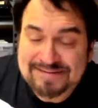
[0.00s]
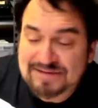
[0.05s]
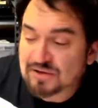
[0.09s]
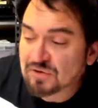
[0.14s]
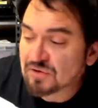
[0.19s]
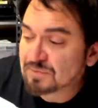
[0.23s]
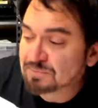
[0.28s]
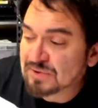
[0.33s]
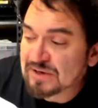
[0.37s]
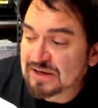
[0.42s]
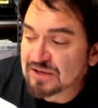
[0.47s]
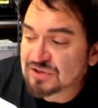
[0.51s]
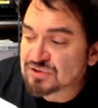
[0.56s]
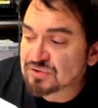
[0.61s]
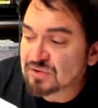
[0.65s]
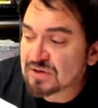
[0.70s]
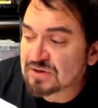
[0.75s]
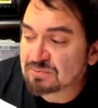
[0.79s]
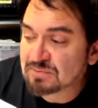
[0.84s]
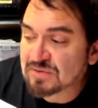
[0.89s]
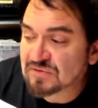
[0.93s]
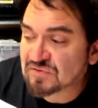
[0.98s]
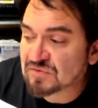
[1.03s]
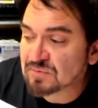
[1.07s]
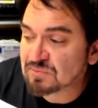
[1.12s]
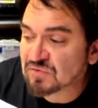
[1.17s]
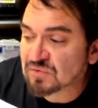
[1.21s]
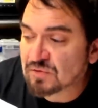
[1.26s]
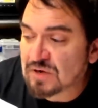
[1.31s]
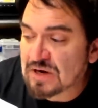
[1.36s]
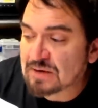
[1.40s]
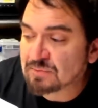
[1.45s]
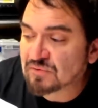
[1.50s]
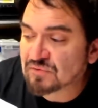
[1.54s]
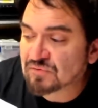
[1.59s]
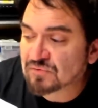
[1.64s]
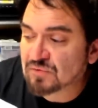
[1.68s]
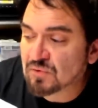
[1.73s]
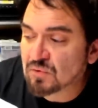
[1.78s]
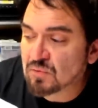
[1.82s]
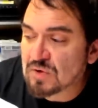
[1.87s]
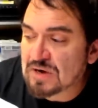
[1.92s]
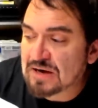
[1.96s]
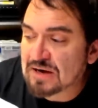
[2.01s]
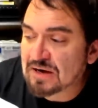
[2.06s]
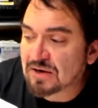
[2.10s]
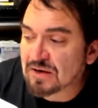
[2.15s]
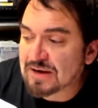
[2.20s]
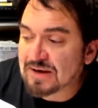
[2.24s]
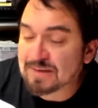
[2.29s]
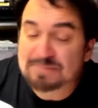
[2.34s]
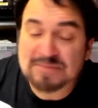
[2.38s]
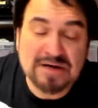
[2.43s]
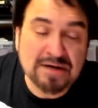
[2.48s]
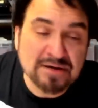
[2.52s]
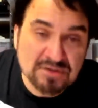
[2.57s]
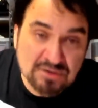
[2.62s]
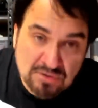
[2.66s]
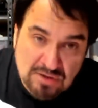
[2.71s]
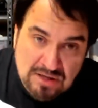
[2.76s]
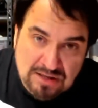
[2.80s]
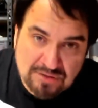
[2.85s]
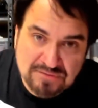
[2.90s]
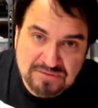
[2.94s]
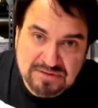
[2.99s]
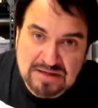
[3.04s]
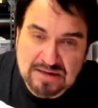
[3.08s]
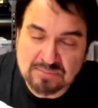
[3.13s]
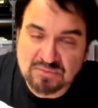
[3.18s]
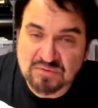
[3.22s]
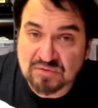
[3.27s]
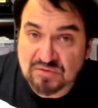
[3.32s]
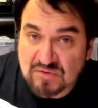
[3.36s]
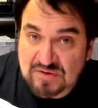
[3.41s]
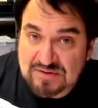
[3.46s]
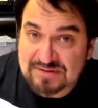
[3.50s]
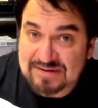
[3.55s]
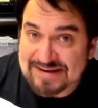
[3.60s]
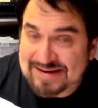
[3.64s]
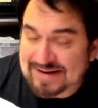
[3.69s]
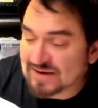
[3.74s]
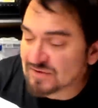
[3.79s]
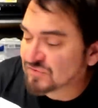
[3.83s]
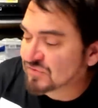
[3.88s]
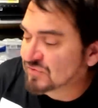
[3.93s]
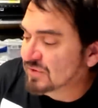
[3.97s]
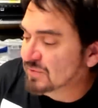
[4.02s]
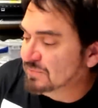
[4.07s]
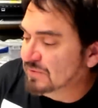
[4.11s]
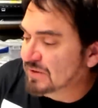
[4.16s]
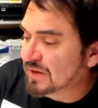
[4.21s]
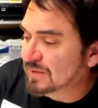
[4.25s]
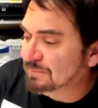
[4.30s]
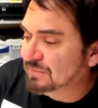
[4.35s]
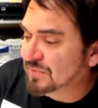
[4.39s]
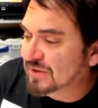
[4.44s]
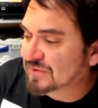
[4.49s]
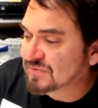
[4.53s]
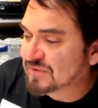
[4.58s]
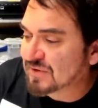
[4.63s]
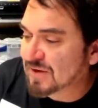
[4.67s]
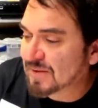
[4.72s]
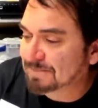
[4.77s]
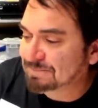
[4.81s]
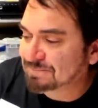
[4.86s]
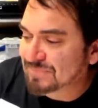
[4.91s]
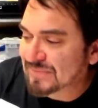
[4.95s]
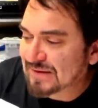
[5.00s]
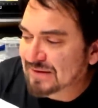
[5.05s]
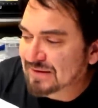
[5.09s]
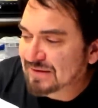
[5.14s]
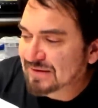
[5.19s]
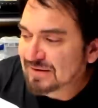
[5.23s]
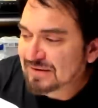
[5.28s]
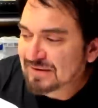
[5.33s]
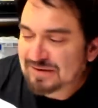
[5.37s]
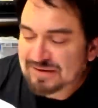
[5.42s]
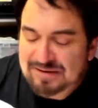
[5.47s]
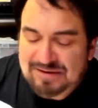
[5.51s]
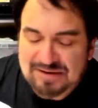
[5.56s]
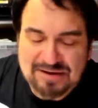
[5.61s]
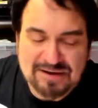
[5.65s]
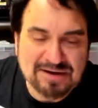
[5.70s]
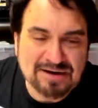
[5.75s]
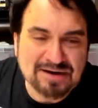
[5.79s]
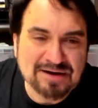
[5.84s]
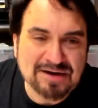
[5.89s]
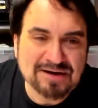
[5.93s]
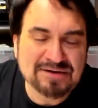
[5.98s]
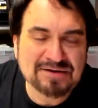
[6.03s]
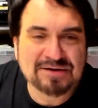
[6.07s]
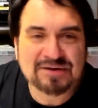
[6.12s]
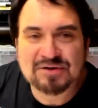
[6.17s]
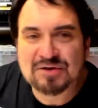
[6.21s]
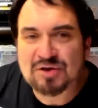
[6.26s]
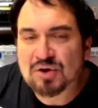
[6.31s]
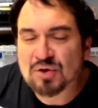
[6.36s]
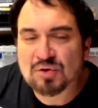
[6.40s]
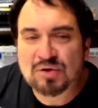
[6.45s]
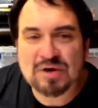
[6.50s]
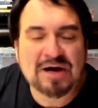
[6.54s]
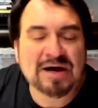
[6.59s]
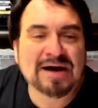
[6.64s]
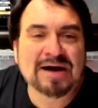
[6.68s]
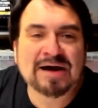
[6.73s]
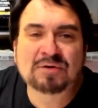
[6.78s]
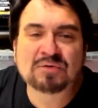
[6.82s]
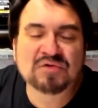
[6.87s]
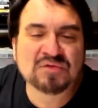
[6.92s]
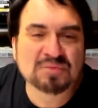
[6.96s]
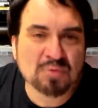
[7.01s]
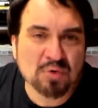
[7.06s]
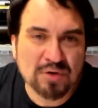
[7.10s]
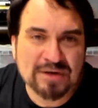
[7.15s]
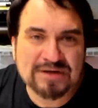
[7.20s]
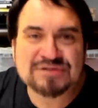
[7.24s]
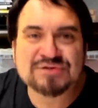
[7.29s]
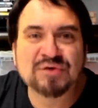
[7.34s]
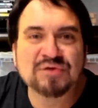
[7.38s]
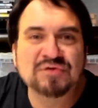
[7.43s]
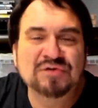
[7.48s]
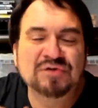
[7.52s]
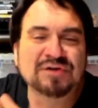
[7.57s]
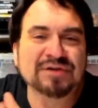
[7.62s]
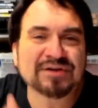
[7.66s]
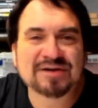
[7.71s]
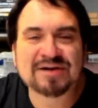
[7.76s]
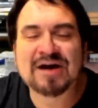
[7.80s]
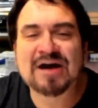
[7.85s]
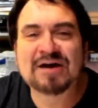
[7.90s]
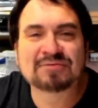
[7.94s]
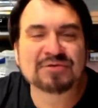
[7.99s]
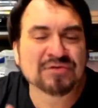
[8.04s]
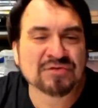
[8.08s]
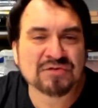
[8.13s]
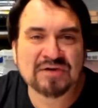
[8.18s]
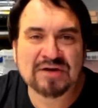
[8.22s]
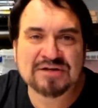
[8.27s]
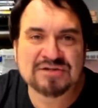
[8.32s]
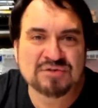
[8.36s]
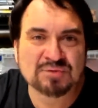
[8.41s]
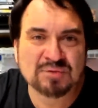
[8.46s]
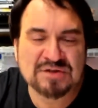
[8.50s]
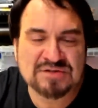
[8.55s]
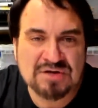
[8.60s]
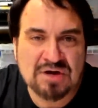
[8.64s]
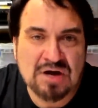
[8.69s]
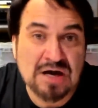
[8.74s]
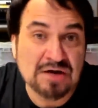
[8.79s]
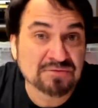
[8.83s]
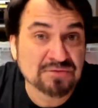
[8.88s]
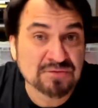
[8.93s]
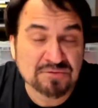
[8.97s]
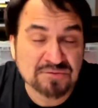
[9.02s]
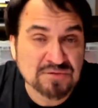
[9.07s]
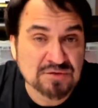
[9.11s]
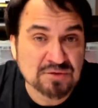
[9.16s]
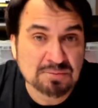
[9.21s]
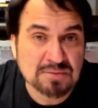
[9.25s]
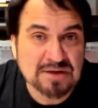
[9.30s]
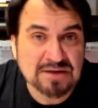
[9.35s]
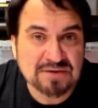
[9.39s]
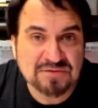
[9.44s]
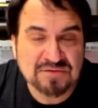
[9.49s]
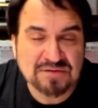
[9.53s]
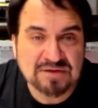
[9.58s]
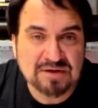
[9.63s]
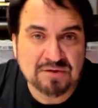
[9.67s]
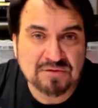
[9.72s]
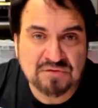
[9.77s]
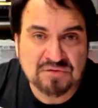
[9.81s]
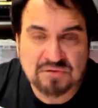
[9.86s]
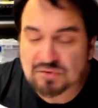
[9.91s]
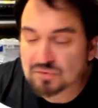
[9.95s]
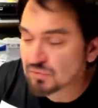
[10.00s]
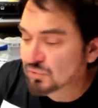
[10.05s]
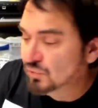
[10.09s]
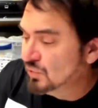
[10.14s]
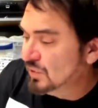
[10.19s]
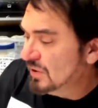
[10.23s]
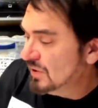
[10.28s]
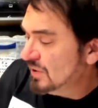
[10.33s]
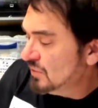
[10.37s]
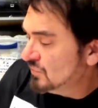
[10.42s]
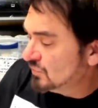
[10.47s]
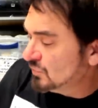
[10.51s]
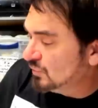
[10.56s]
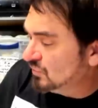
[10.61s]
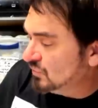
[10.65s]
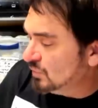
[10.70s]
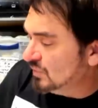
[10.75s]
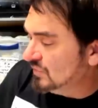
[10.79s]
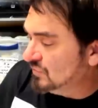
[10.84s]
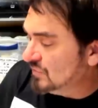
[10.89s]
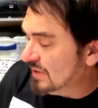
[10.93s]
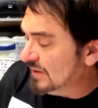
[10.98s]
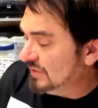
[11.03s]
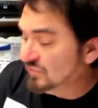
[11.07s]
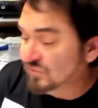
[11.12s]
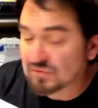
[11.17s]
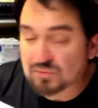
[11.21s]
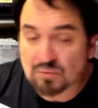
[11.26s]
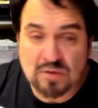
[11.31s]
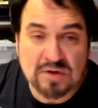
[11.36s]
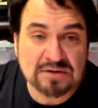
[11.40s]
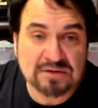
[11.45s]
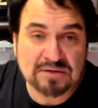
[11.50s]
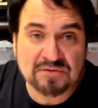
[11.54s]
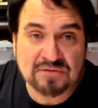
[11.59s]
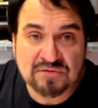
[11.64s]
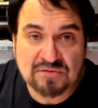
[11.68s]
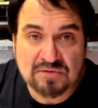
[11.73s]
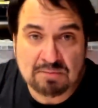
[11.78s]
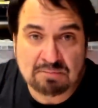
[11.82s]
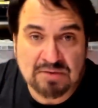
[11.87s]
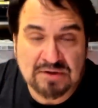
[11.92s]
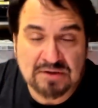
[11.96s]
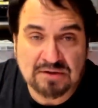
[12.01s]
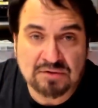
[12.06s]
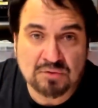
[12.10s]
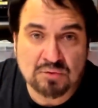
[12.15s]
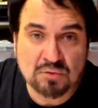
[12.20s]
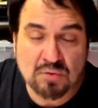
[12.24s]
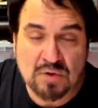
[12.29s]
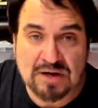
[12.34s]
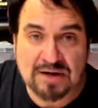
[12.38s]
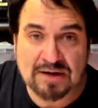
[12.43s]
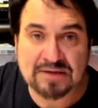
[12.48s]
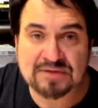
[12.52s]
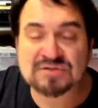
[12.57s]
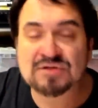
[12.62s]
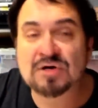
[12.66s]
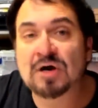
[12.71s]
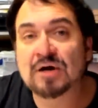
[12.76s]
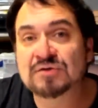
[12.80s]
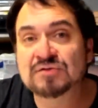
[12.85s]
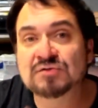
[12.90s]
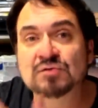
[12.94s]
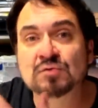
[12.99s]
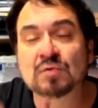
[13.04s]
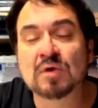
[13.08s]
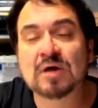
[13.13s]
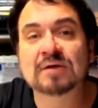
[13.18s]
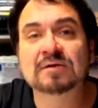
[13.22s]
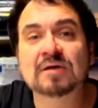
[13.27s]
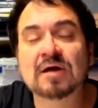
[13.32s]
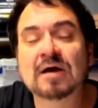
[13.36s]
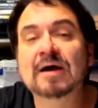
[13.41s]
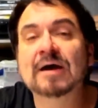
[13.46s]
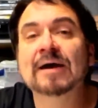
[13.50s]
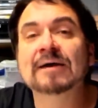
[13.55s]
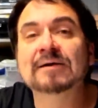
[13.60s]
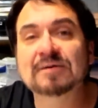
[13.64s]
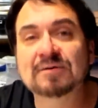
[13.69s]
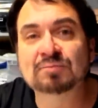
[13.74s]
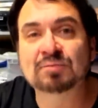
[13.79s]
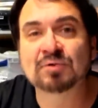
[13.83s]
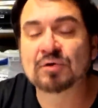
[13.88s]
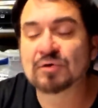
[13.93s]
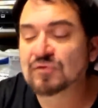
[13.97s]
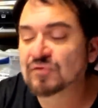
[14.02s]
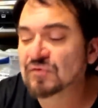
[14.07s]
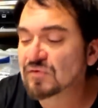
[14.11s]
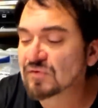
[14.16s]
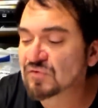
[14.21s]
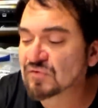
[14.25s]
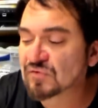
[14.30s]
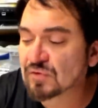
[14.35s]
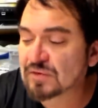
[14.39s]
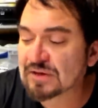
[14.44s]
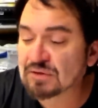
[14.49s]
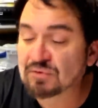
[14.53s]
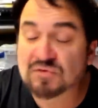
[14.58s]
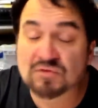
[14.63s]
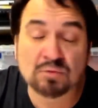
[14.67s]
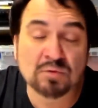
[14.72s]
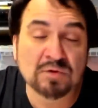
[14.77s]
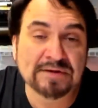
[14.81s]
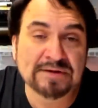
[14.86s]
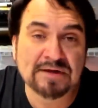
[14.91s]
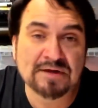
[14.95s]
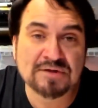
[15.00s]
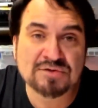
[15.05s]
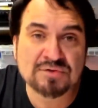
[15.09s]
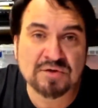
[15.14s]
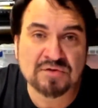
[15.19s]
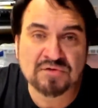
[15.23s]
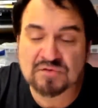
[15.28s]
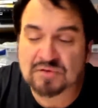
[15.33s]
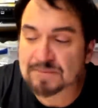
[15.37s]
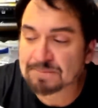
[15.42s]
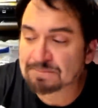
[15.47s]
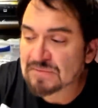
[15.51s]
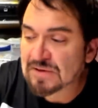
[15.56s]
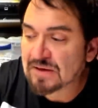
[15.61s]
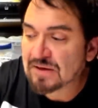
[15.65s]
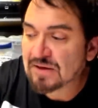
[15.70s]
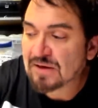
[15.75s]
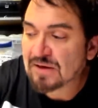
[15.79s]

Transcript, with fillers: They were in Patreon and been subscribers for a while. I'm not going to call it names because I didn't ask them yet, but um, uh, you know, I was more interested in the conversation. We talked for a few minutes there too. So it's always nice to run into somebody who I talk to online in person. So that was really interesting.